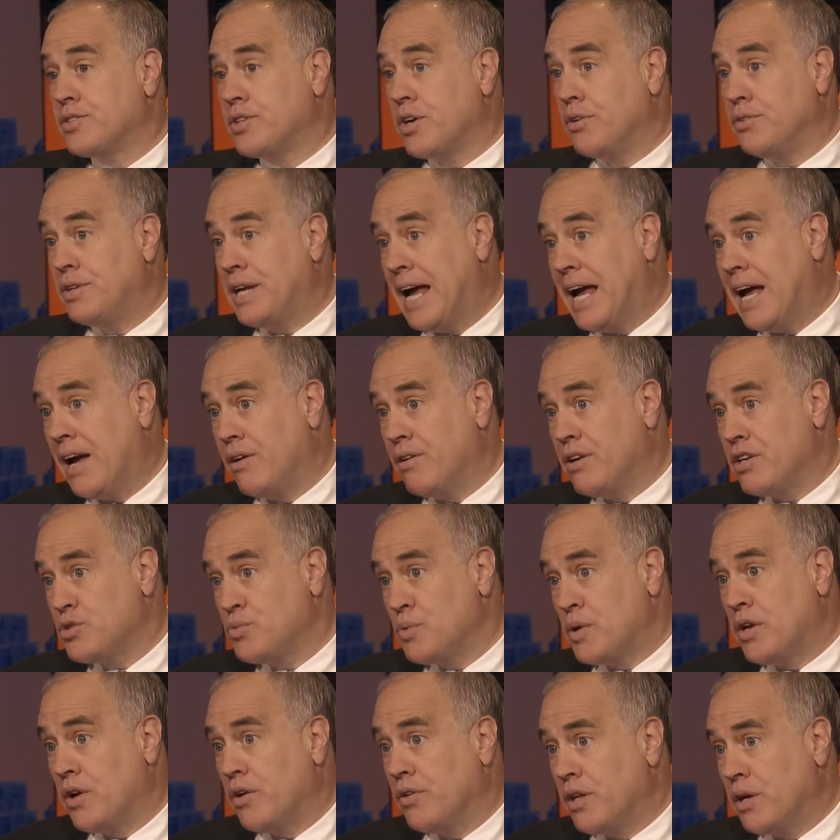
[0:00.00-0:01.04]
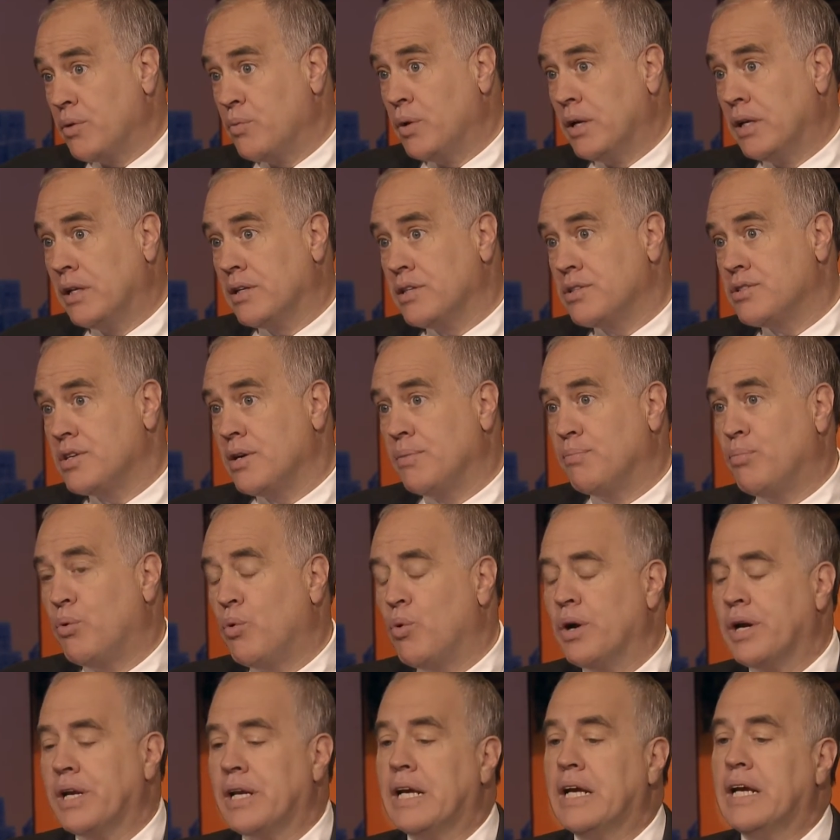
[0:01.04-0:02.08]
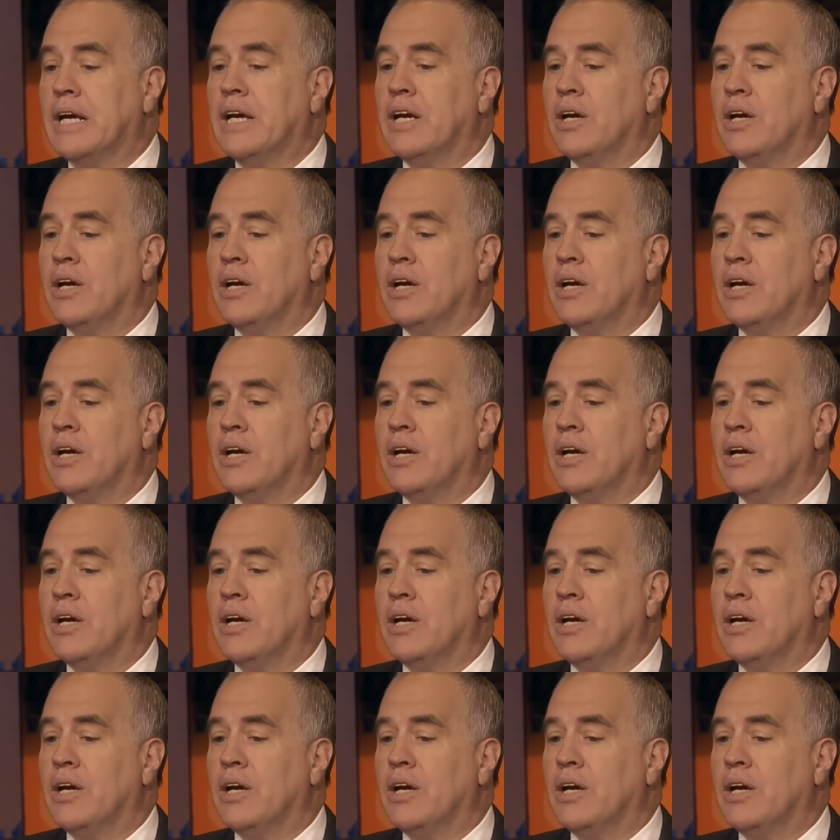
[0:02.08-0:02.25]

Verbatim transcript: go down, as we know they will at some point,